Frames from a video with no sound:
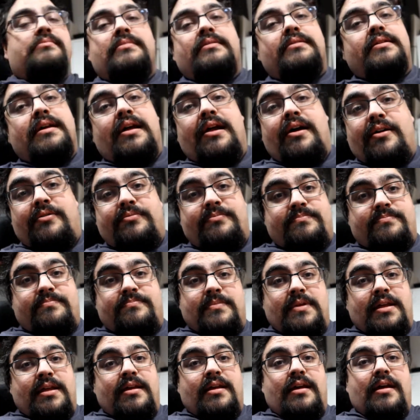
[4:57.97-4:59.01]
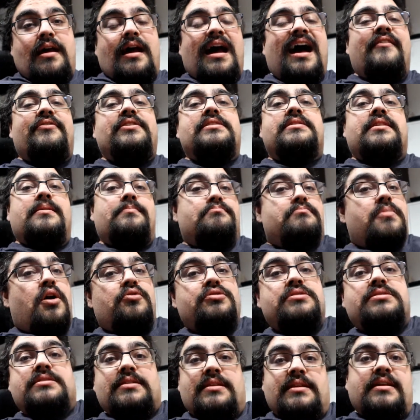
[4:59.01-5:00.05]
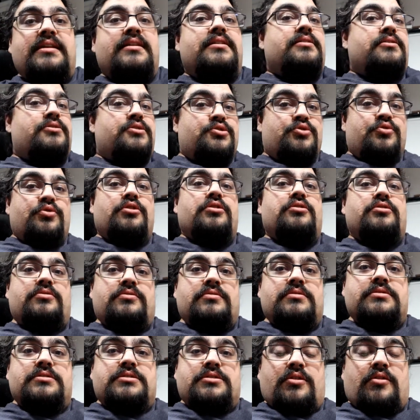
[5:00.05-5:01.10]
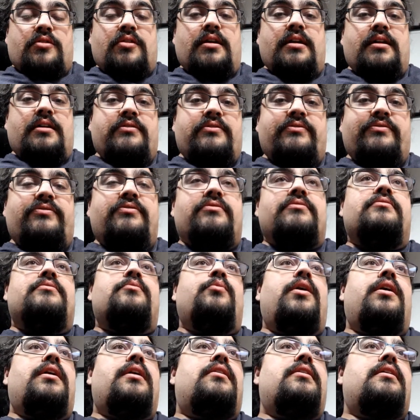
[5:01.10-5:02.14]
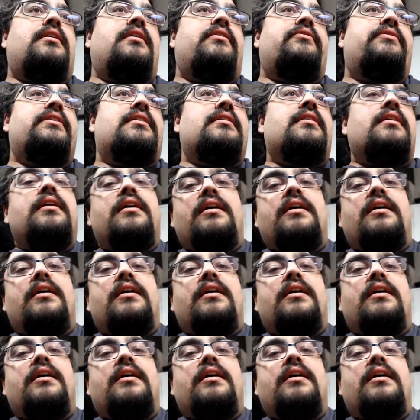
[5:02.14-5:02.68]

you know obviously mostly true story of Weird Al Yankovic.